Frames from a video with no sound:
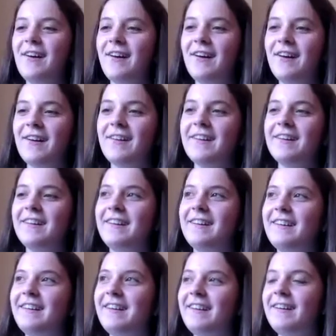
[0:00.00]
hard.
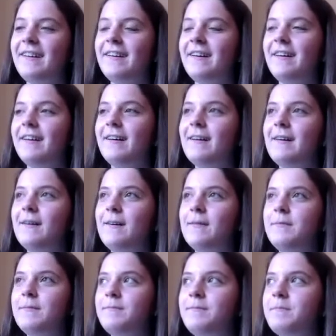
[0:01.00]

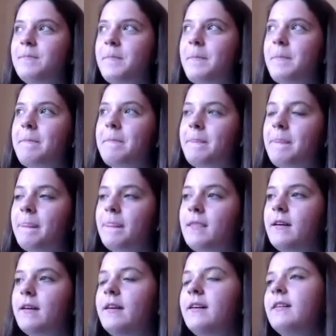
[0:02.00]
Um,
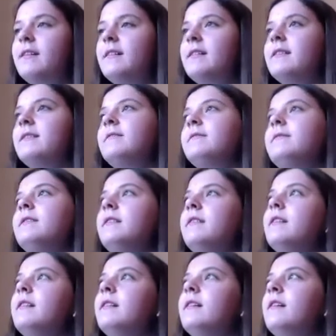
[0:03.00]
huh.
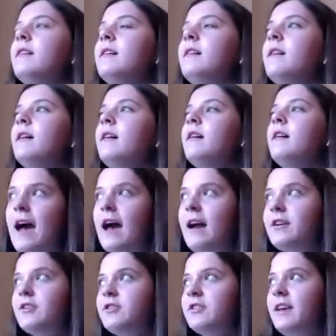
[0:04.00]

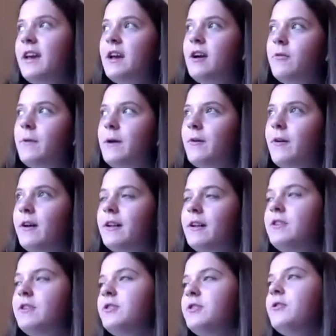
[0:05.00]
Actually, we were
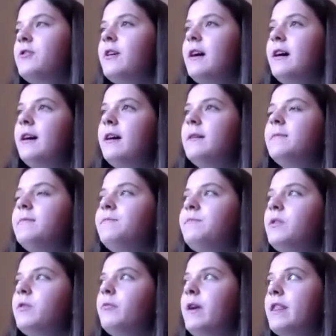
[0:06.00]
gonna do,
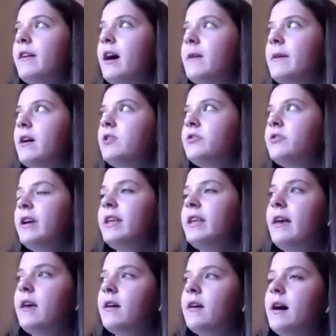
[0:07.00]
we thought about doing
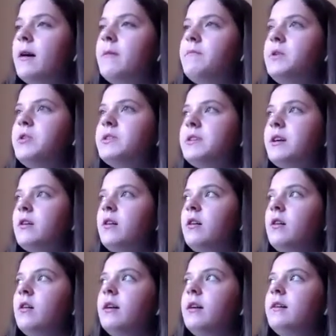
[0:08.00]
like a
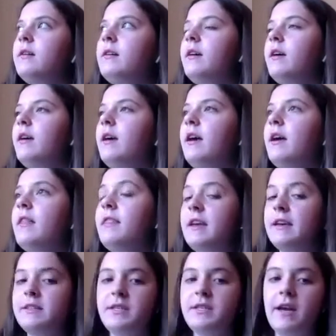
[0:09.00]
musical
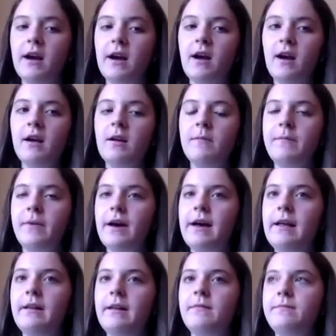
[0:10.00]
this year,
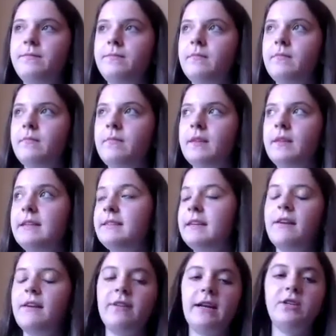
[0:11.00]
but
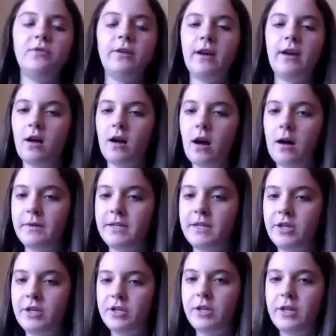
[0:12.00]
instead of like doing our
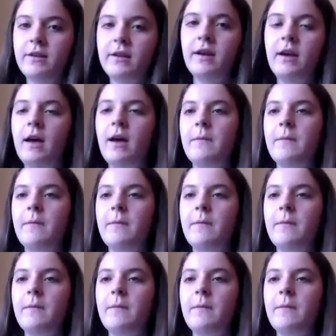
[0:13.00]
competition,